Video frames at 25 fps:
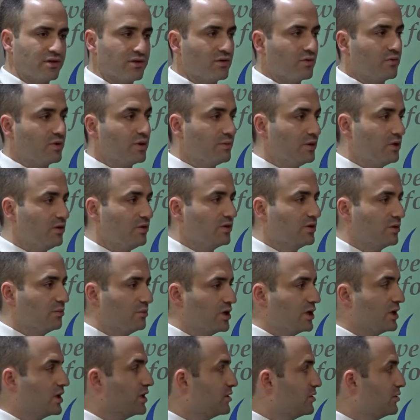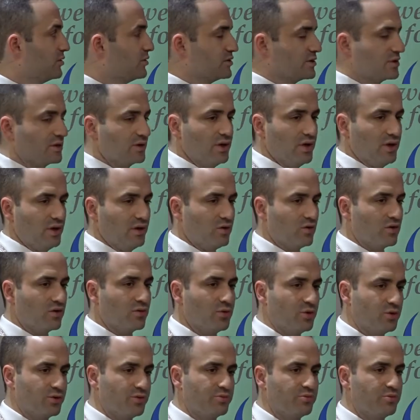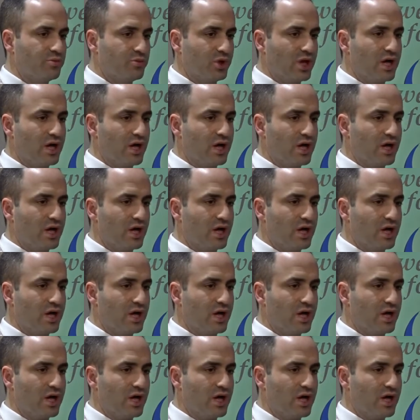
there are women who can be on those hormone